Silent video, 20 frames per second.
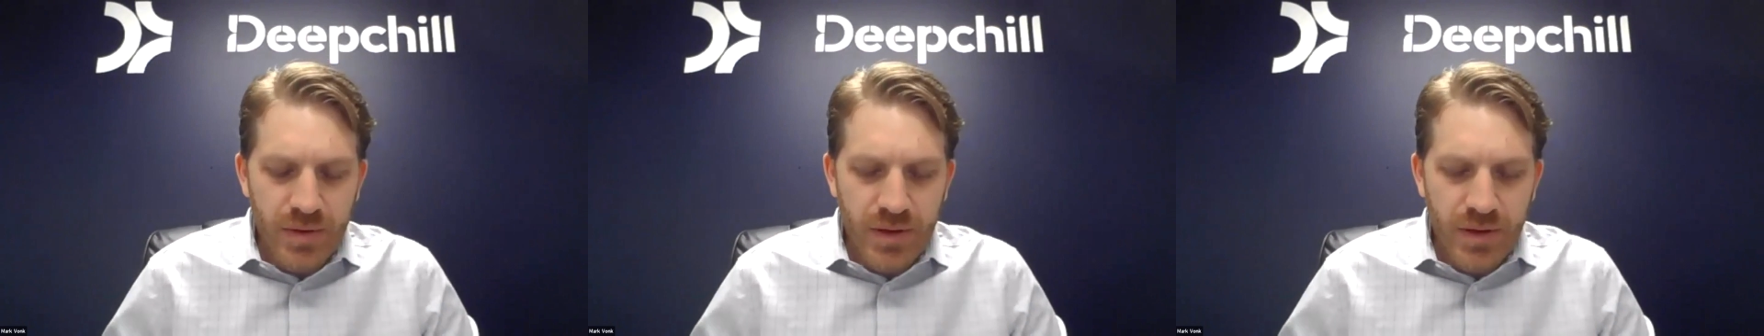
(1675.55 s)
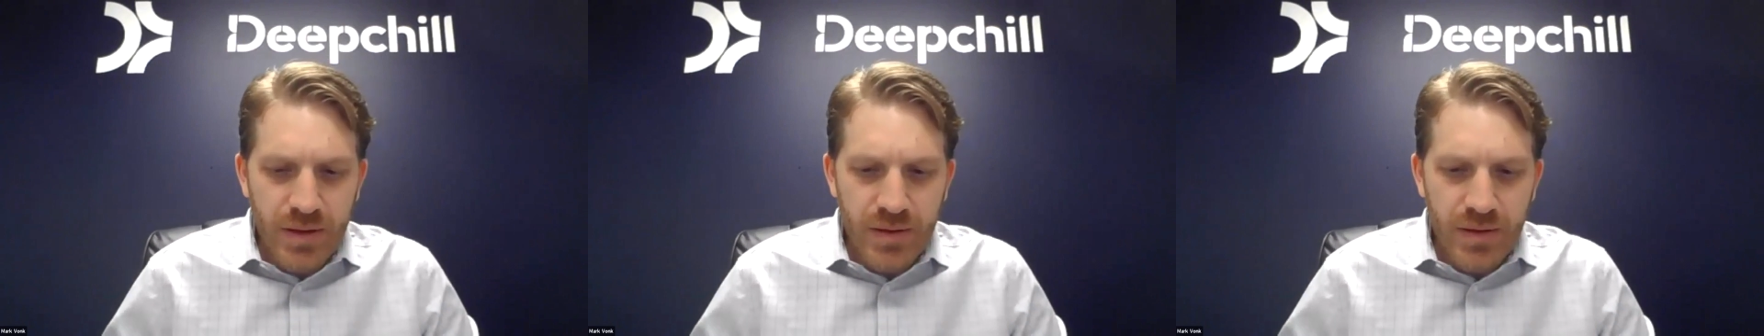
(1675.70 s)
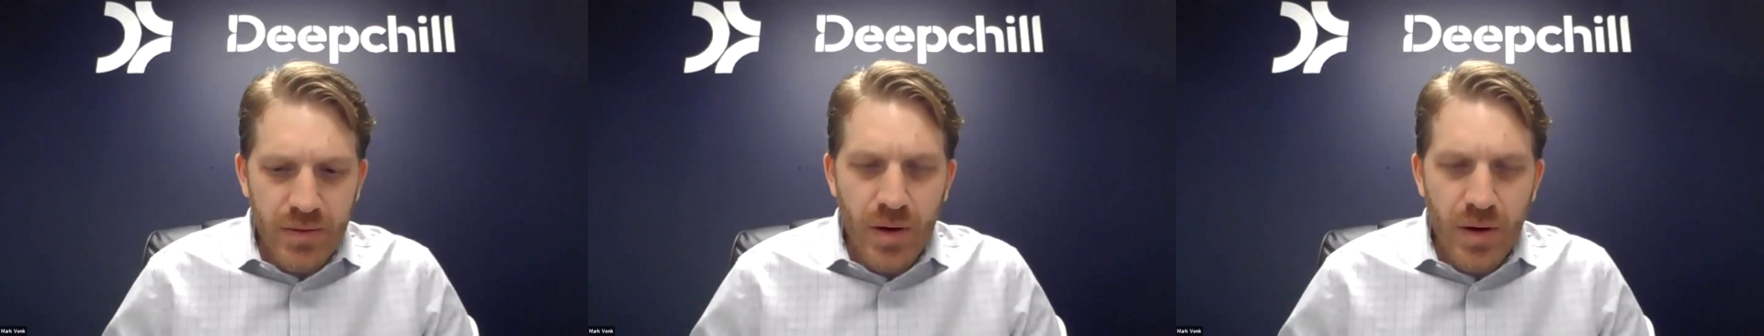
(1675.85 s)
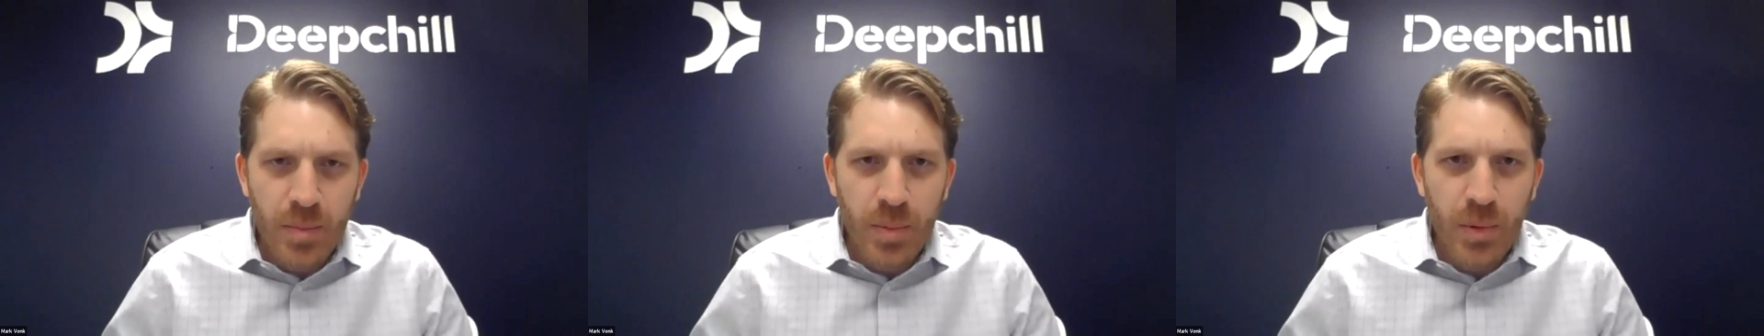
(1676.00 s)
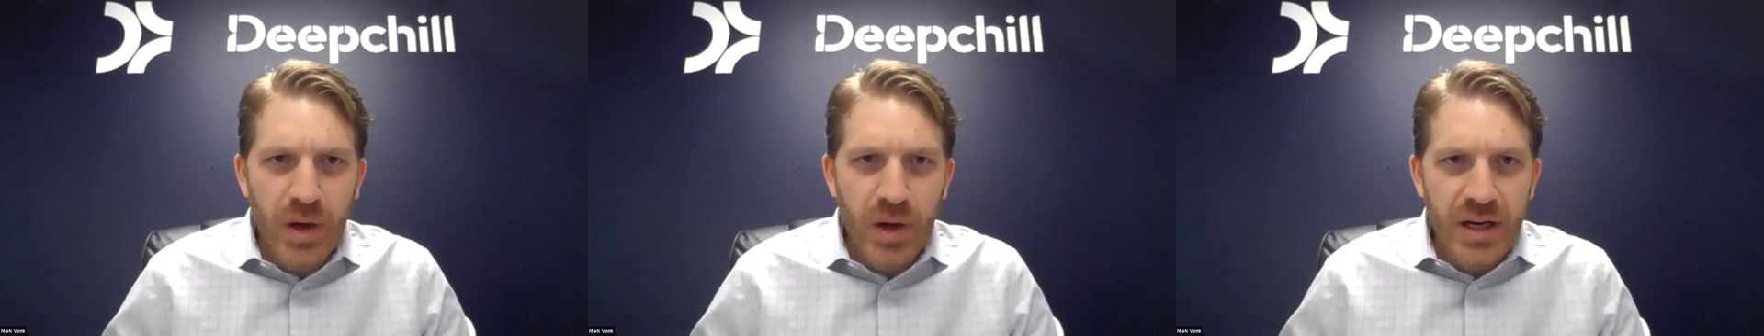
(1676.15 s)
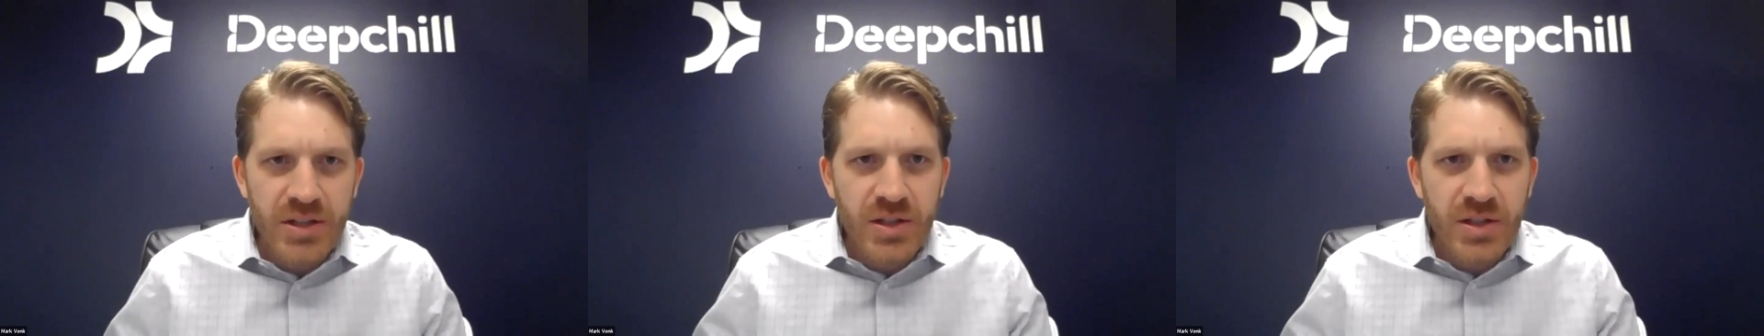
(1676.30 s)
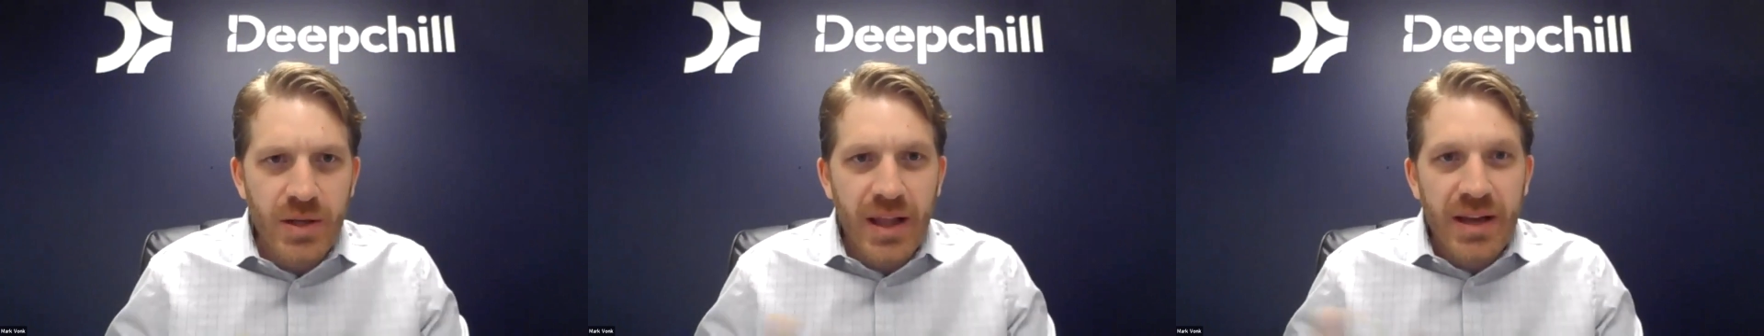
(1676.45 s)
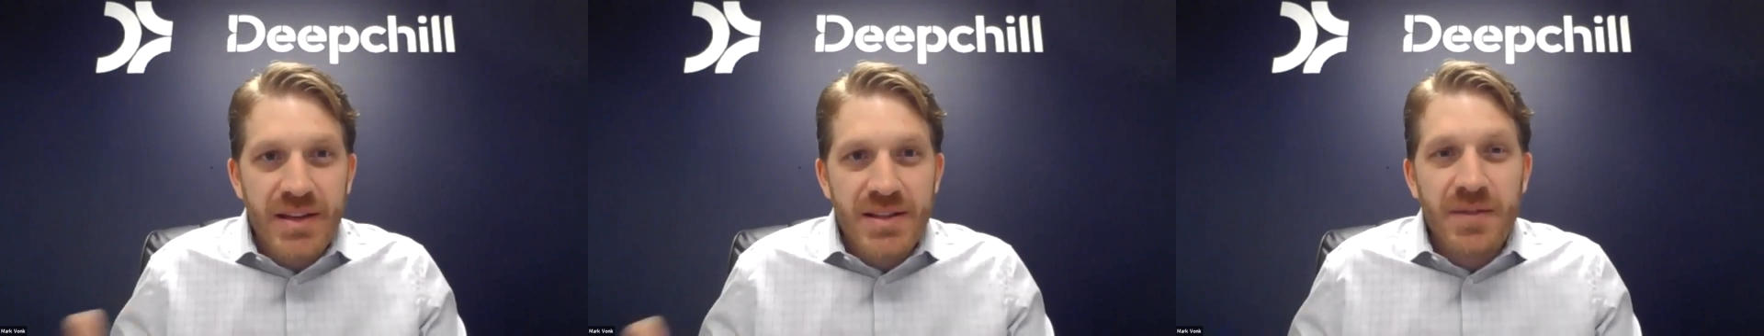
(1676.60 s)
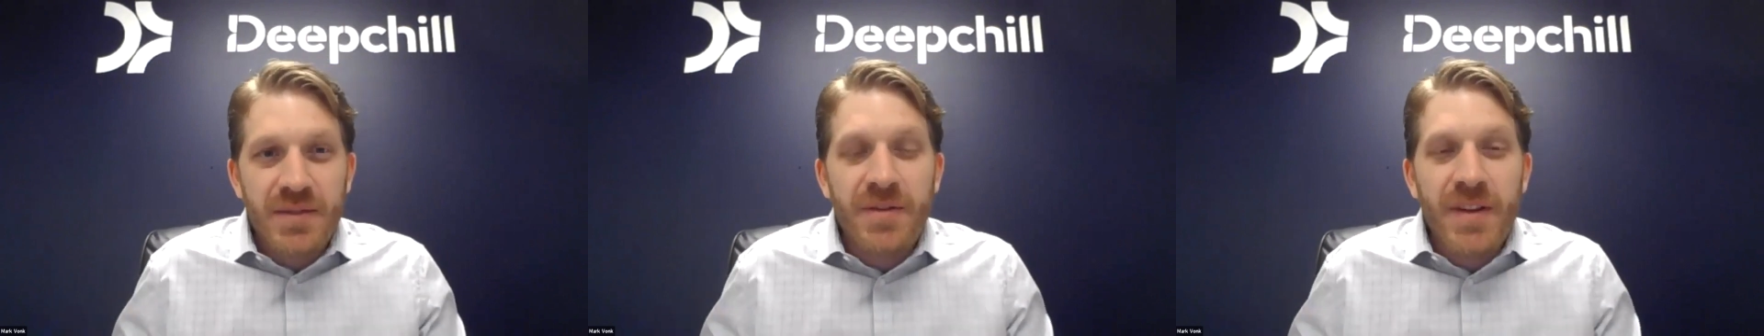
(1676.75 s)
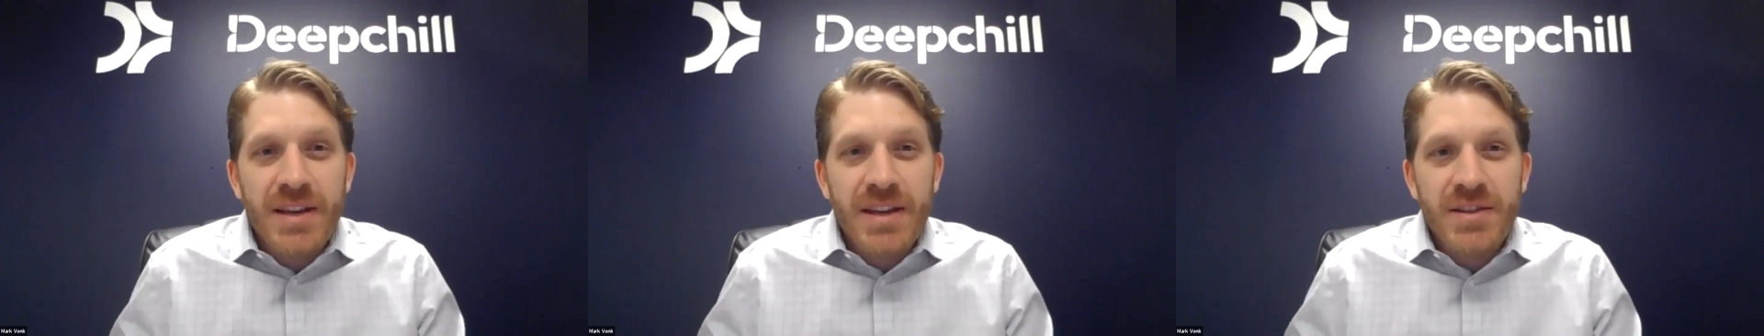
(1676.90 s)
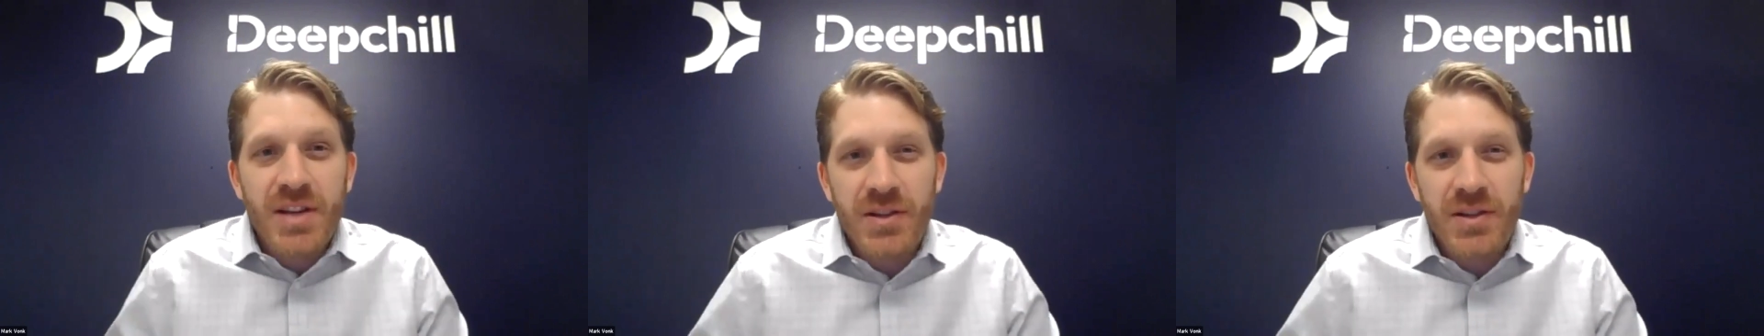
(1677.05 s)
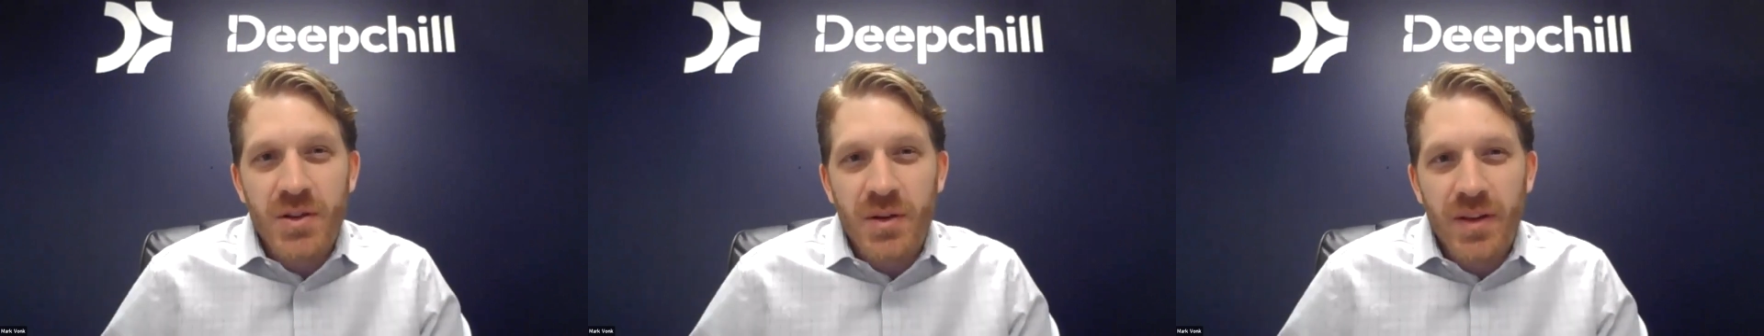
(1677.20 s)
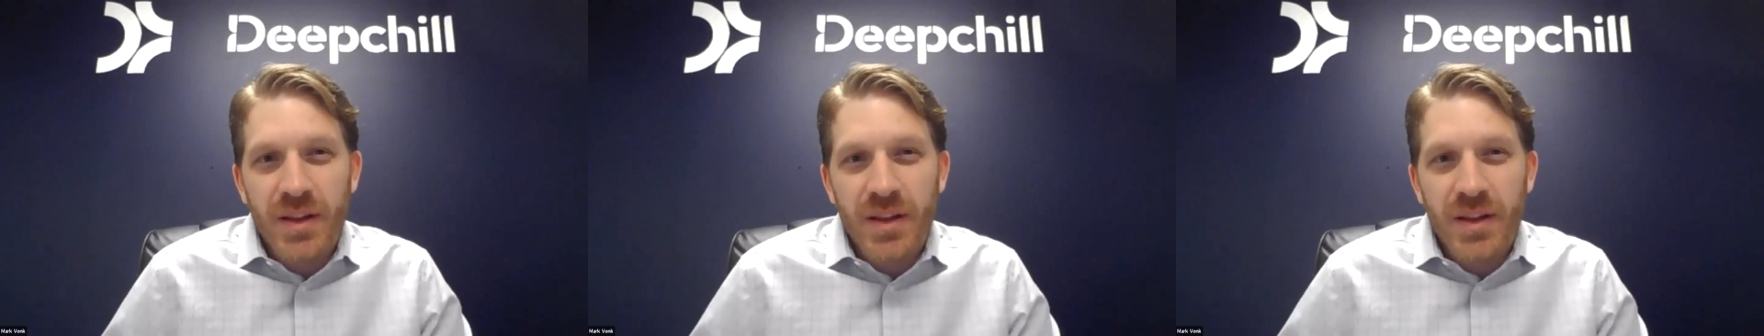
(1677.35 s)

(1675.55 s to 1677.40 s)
uh, operation that is a phase change.